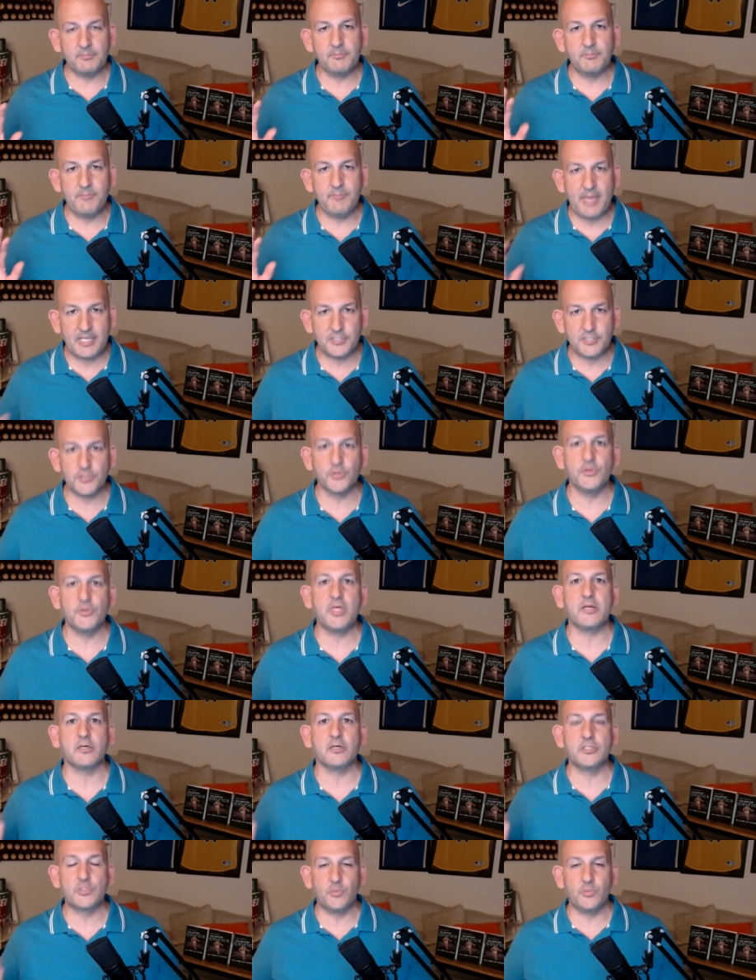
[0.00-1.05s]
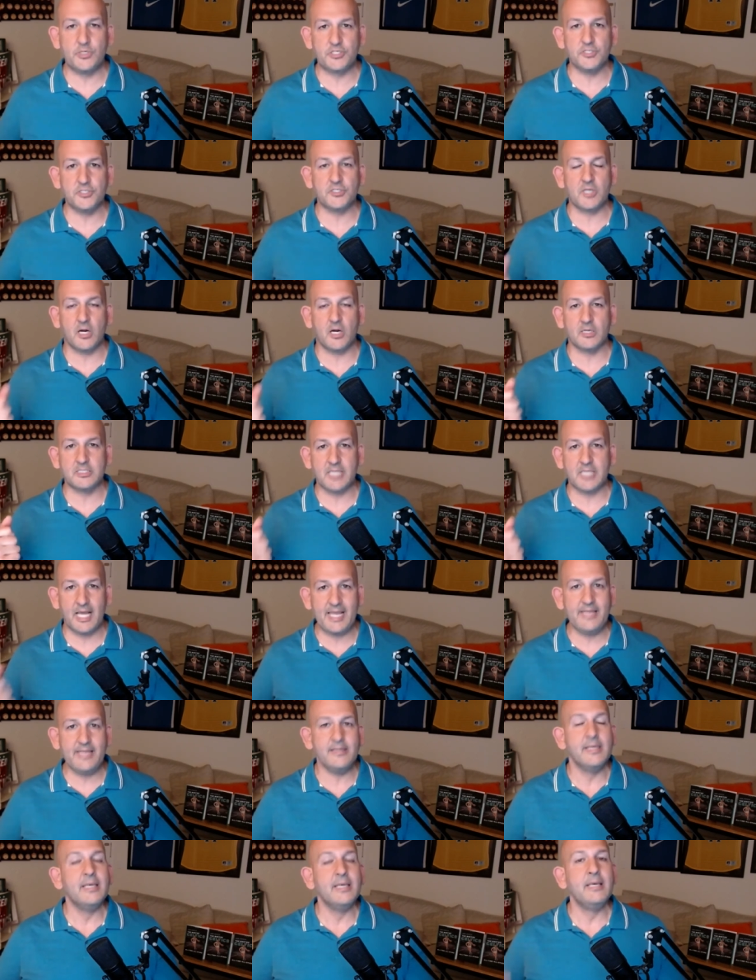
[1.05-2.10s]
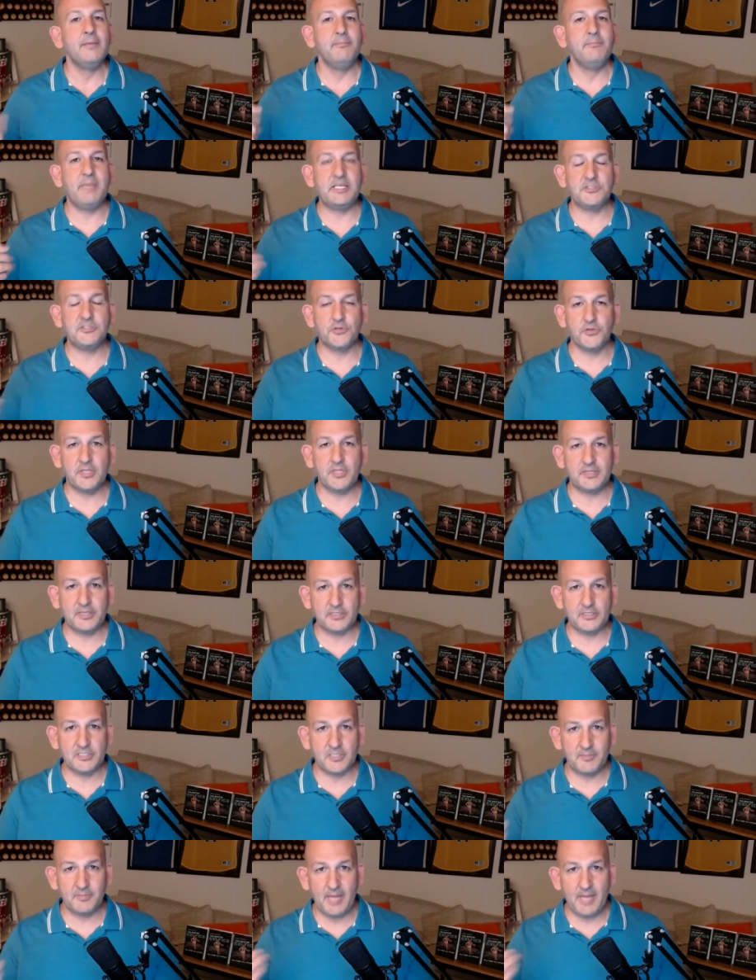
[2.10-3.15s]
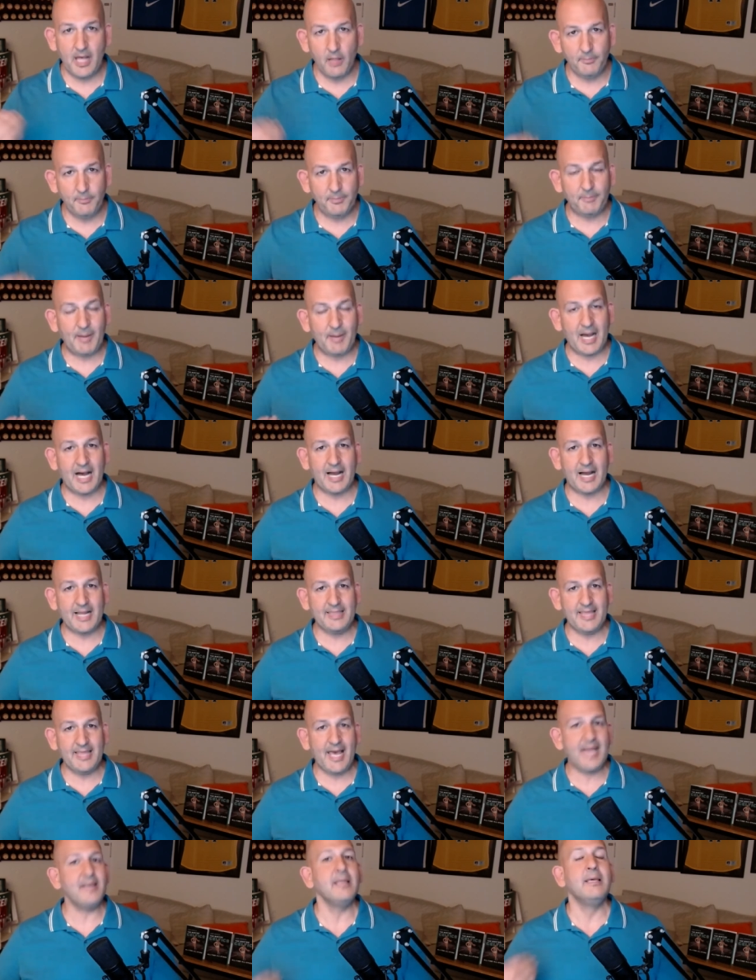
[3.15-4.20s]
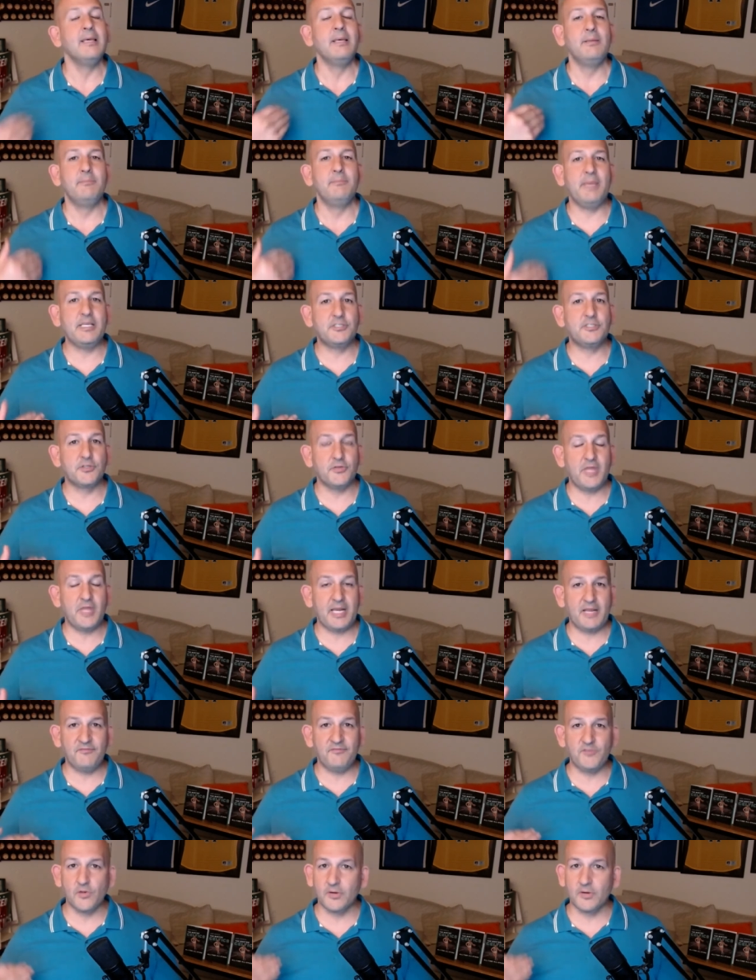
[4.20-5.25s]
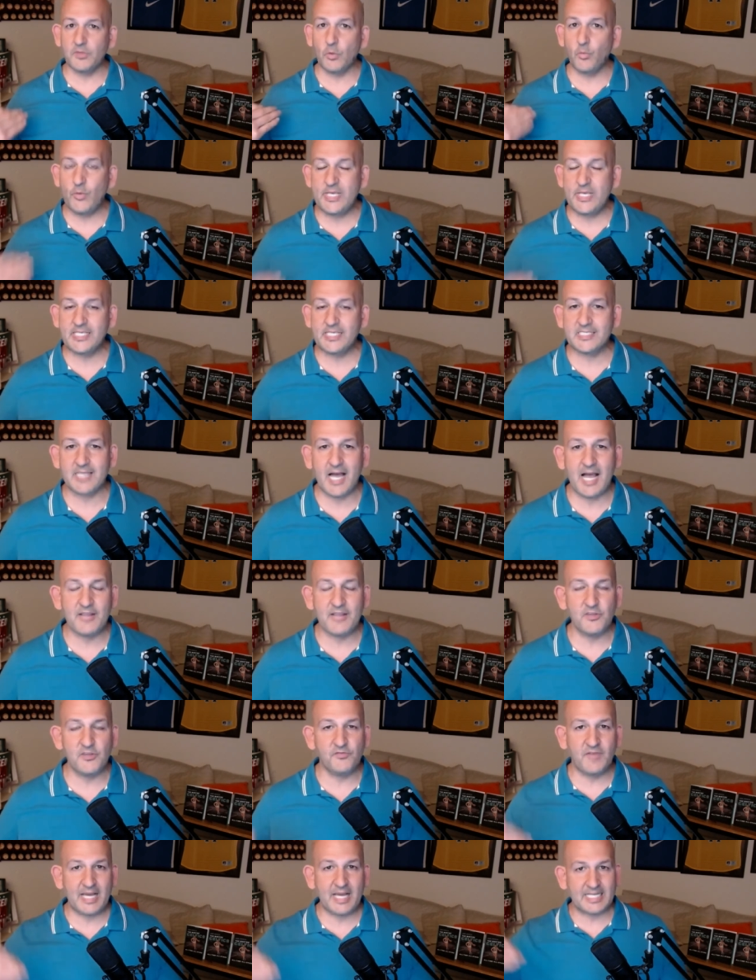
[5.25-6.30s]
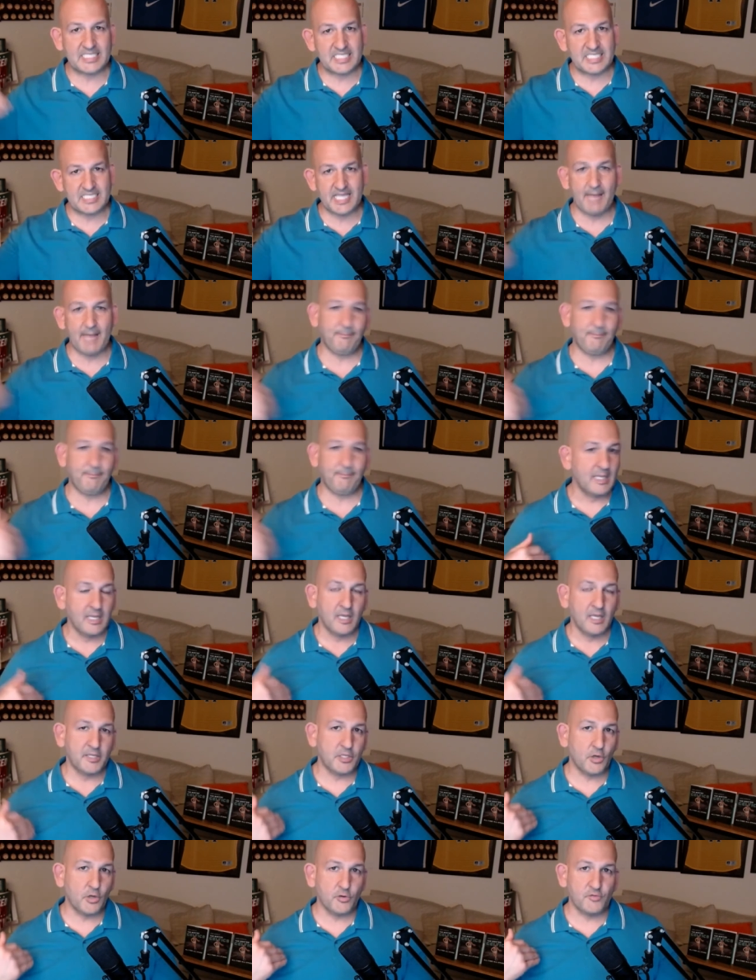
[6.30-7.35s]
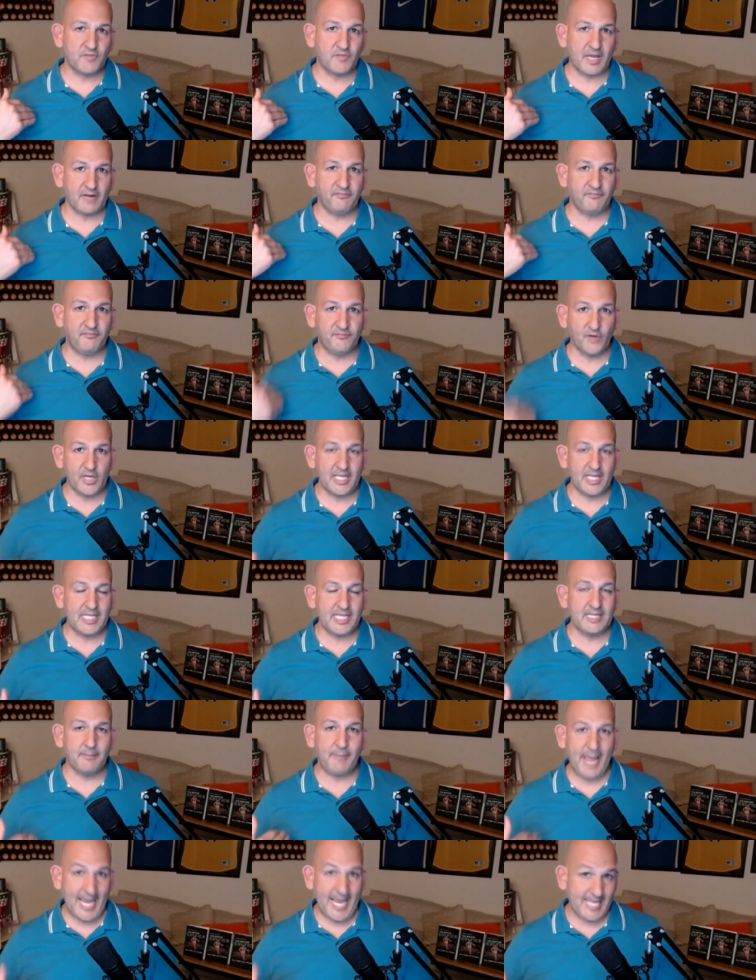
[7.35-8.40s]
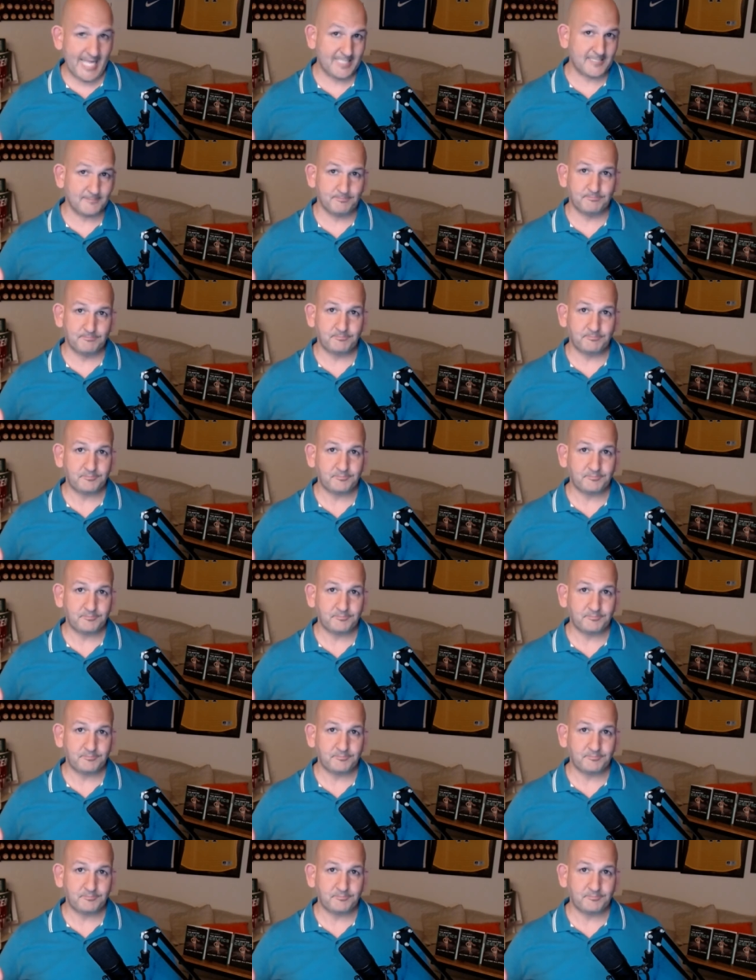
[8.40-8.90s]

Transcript: make sure that our switches are tight. Make sure that there's some help behind that. Make sure that if you're on the weak side, you've got a step, you know, you've got a foot in the paint.